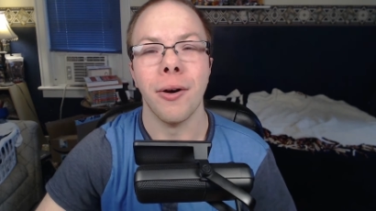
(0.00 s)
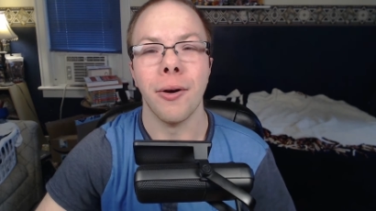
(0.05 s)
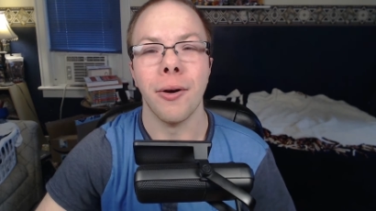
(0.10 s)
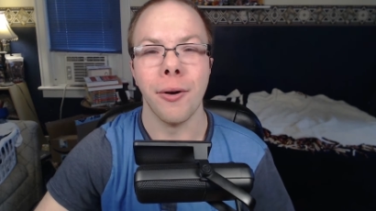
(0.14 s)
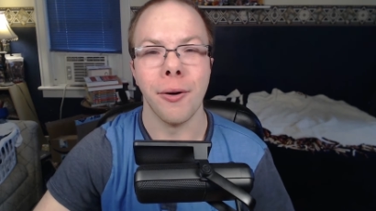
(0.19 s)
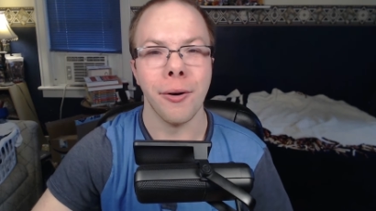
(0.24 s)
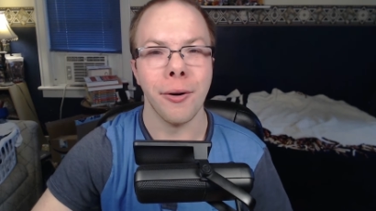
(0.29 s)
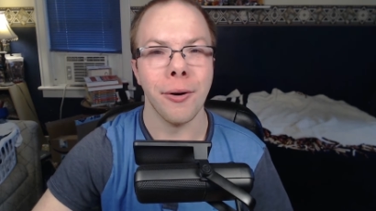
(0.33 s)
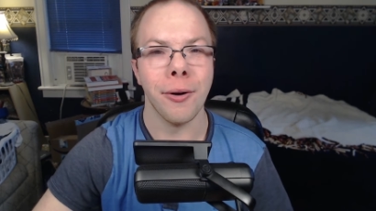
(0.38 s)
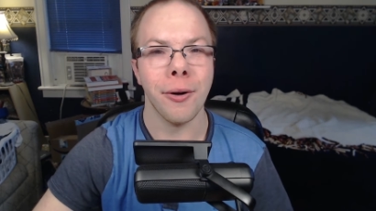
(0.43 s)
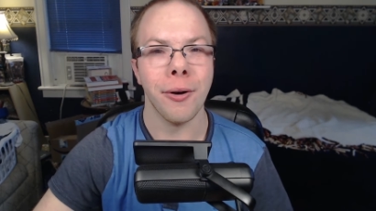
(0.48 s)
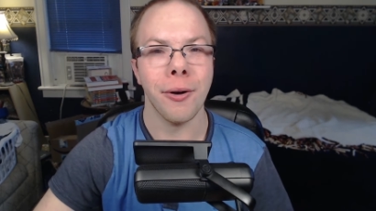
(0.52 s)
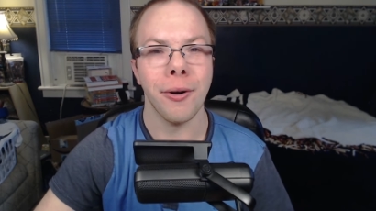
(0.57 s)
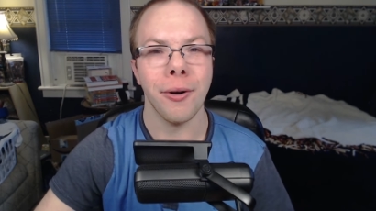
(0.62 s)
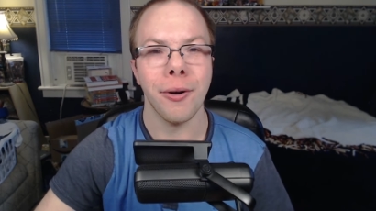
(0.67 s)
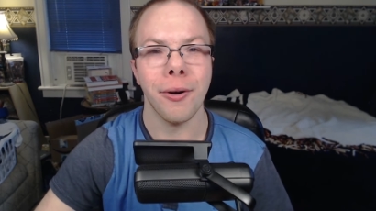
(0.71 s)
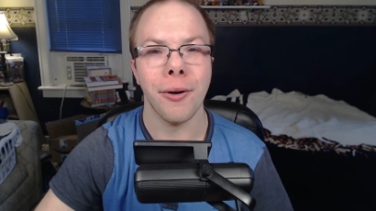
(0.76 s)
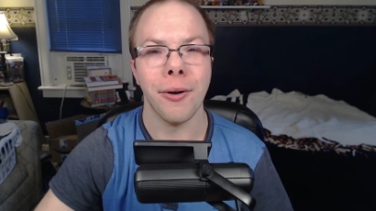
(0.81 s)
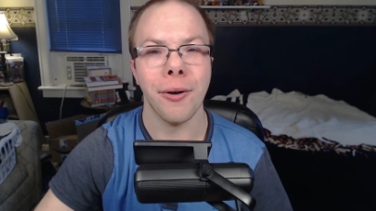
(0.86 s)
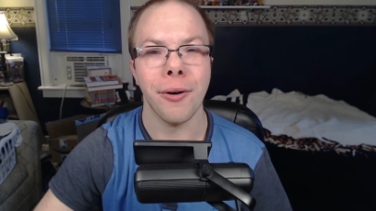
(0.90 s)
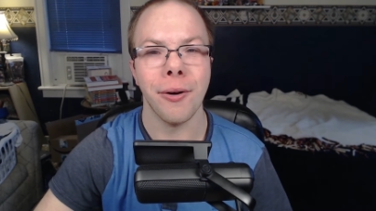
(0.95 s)

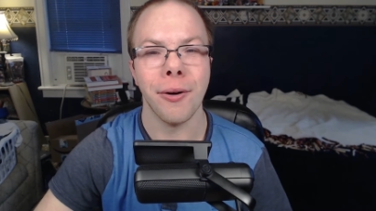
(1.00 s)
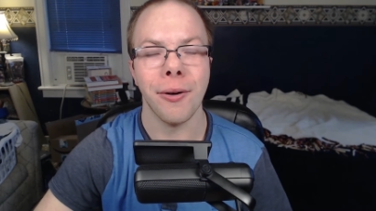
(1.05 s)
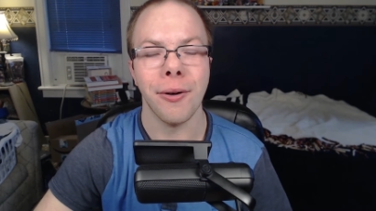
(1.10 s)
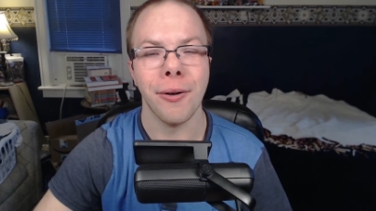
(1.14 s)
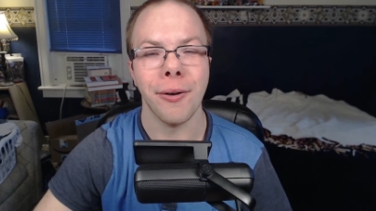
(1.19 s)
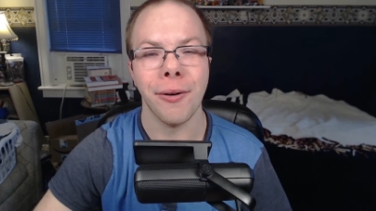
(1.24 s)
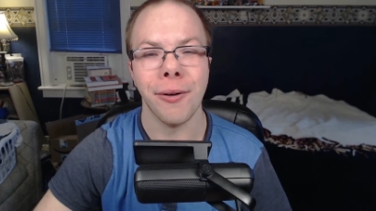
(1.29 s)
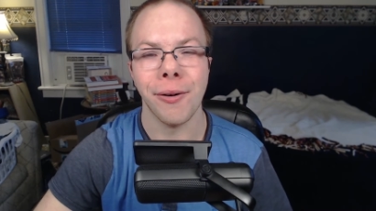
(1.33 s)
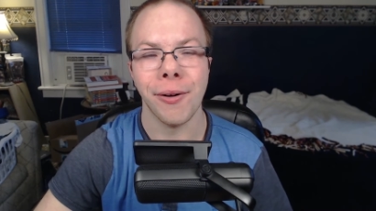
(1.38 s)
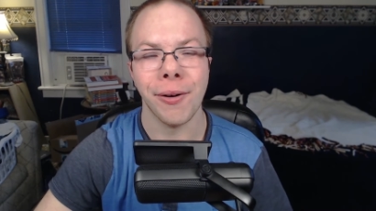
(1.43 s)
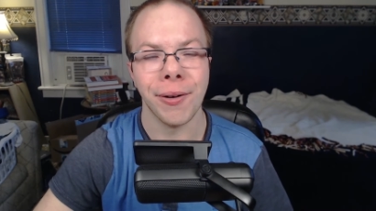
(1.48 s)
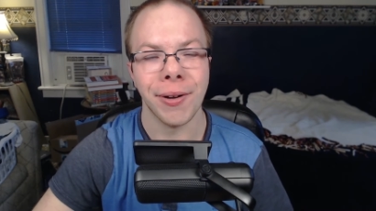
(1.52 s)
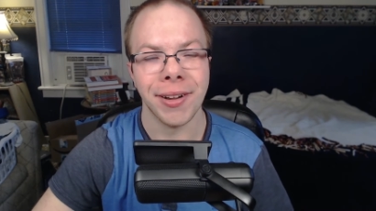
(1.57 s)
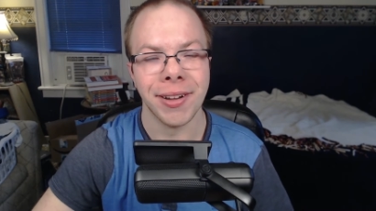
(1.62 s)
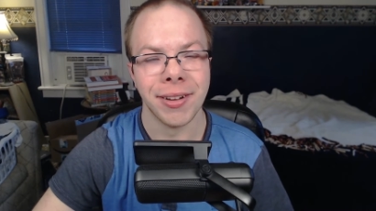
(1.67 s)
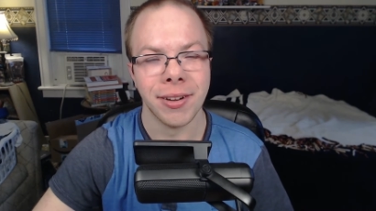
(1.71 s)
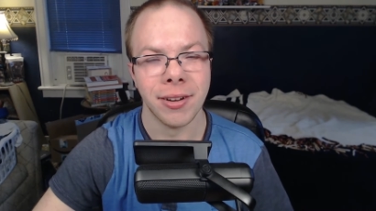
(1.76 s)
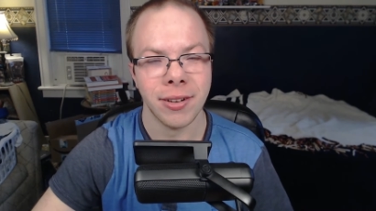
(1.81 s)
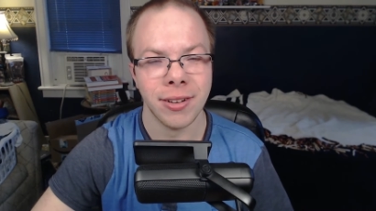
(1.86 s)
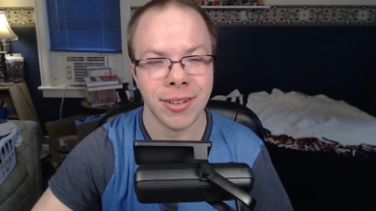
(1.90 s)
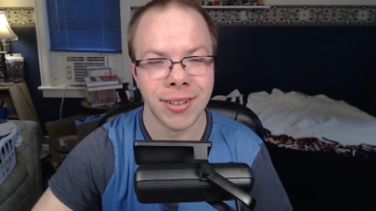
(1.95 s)
Oh.
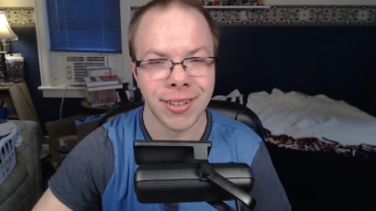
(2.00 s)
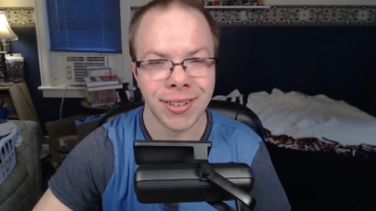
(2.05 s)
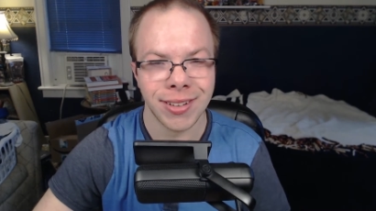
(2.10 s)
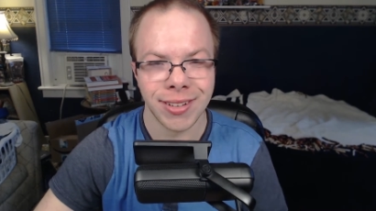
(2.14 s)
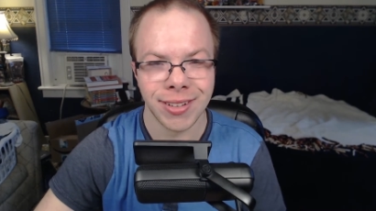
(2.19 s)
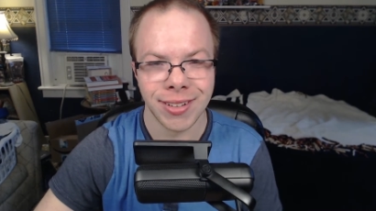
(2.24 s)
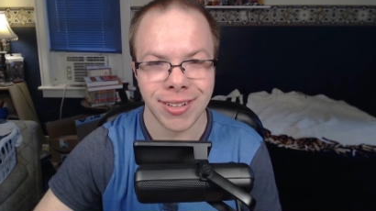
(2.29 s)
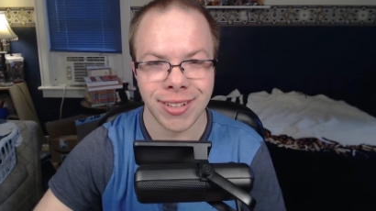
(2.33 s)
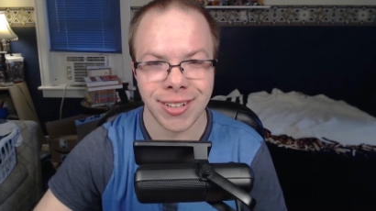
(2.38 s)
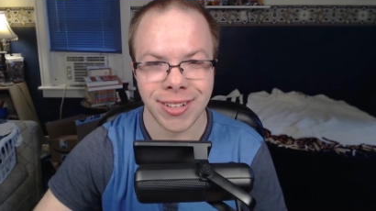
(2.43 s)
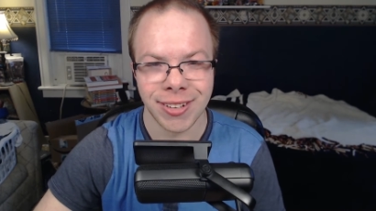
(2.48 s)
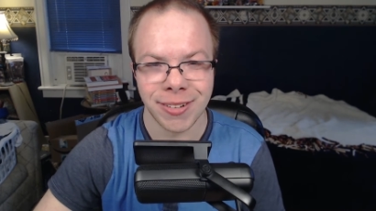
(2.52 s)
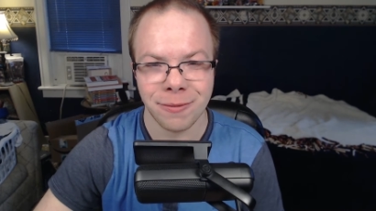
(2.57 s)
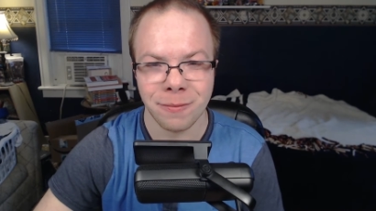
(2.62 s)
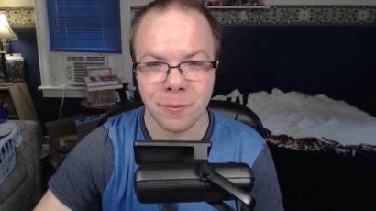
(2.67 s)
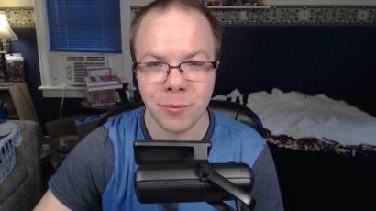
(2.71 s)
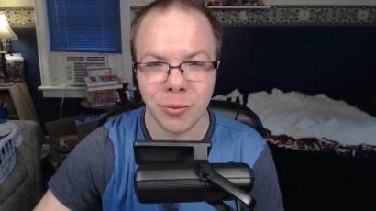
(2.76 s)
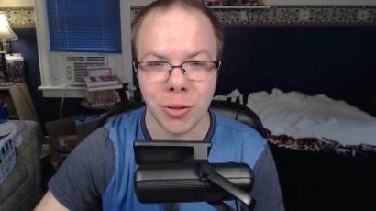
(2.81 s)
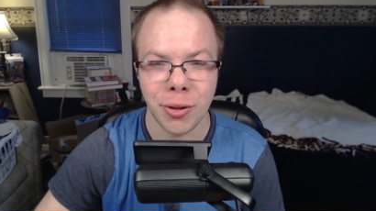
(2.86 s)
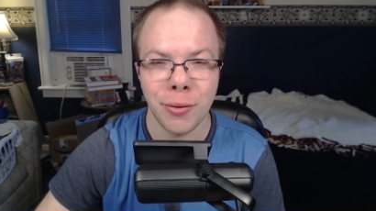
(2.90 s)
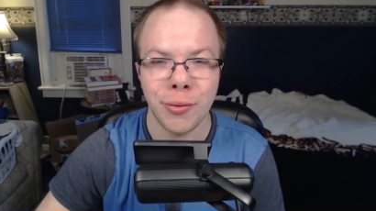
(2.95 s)

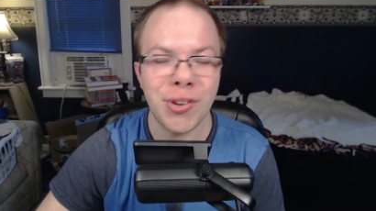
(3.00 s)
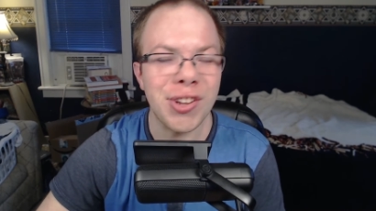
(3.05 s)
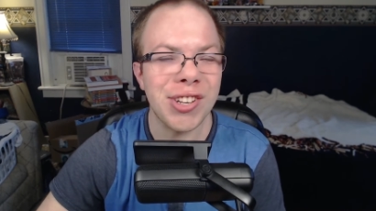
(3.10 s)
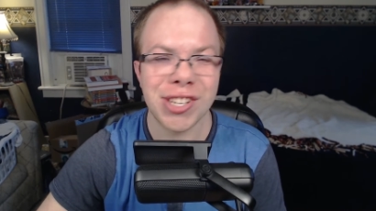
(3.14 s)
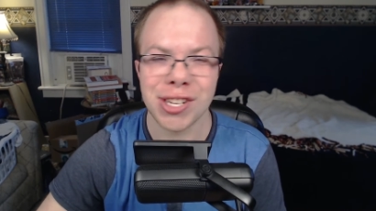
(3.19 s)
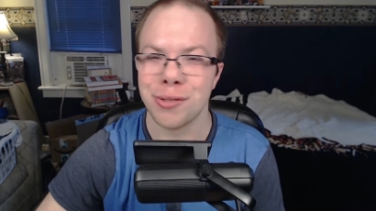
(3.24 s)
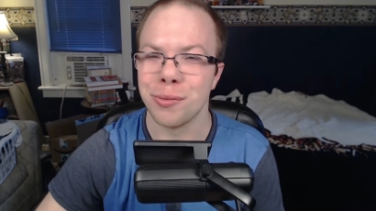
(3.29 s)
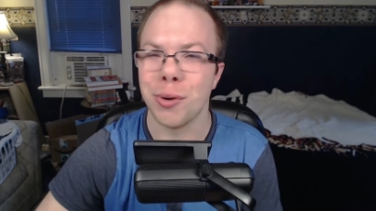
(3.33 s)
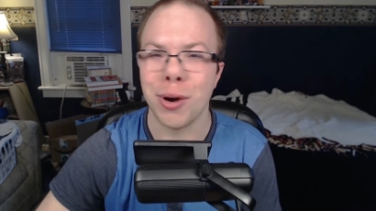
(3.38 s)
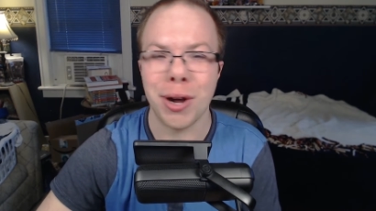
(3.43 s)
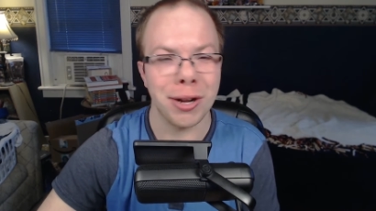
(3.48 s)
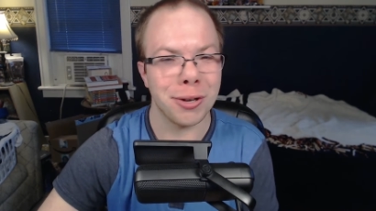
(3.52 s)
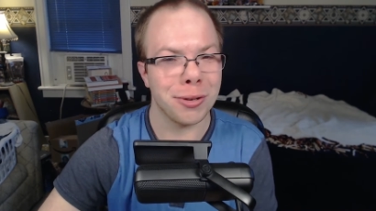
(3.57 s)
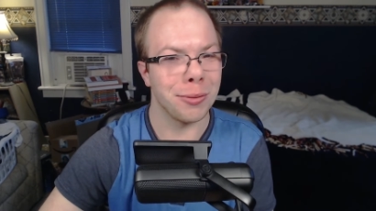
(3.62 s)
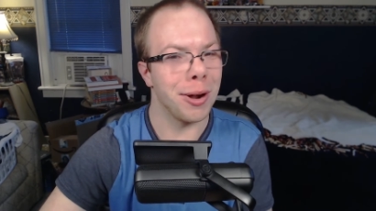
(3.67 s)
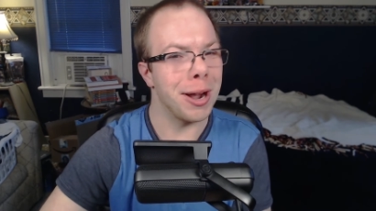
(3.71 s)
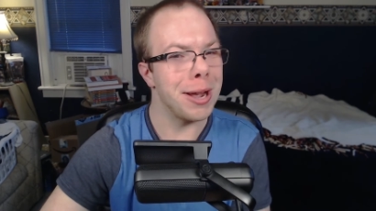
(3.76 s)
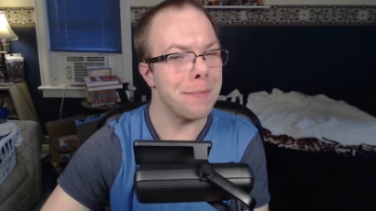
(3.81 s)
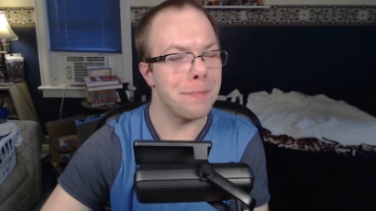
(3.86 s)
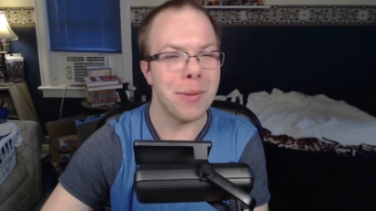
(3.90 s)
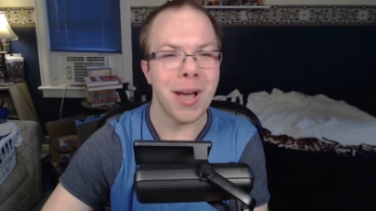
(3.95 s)
Luffy just walked
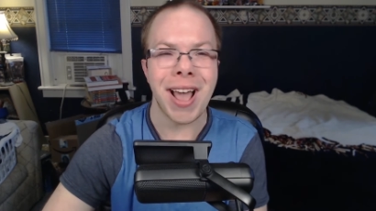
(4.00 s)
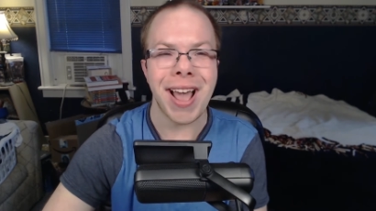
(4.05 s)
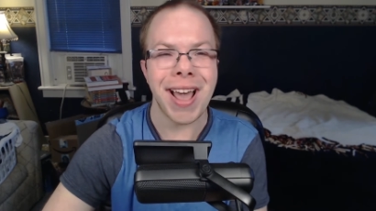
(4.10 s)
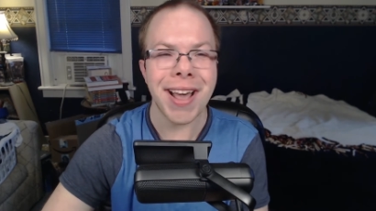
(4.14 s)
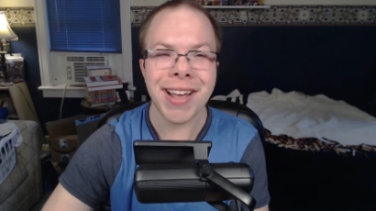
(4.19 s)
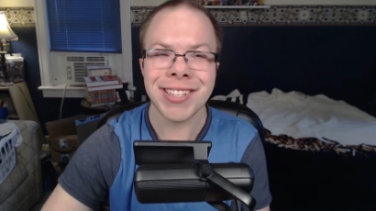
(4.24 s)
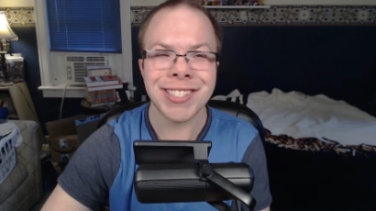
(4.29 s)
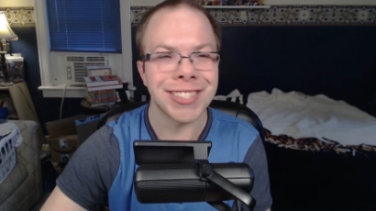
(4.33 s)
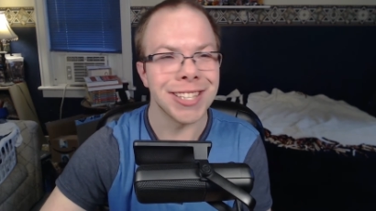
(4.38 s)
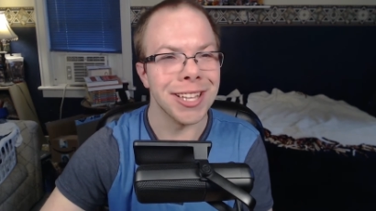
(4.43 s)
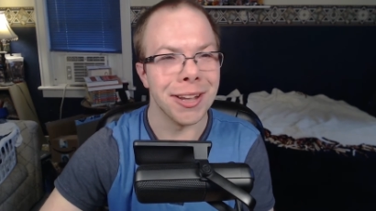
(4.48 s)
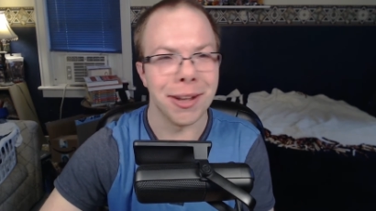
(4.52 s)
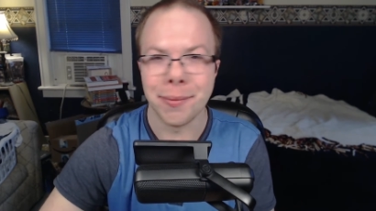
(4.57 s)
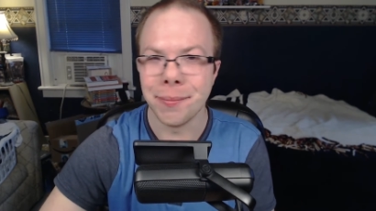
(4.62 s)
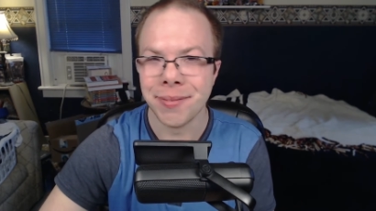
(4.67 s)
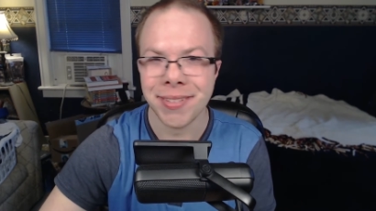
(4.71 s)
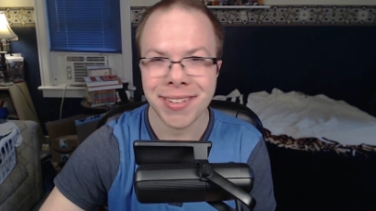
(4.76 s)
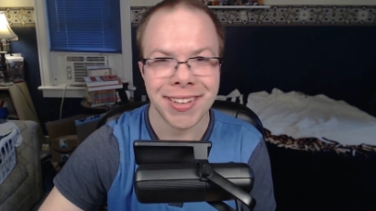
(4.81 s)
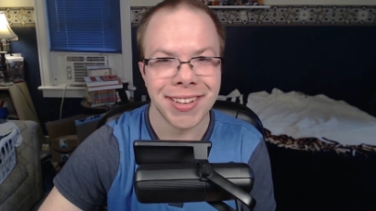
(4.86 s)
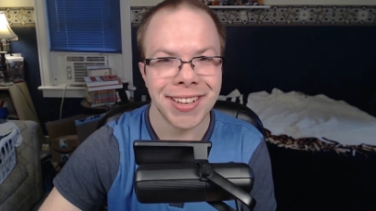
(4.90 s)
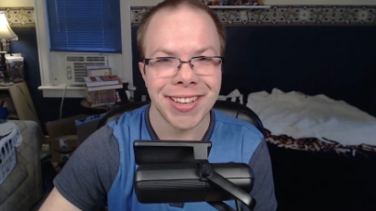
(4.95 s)
right past
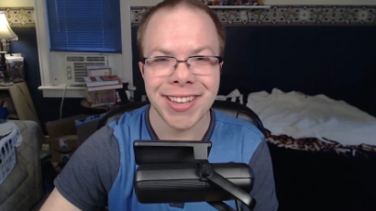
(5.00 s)
them.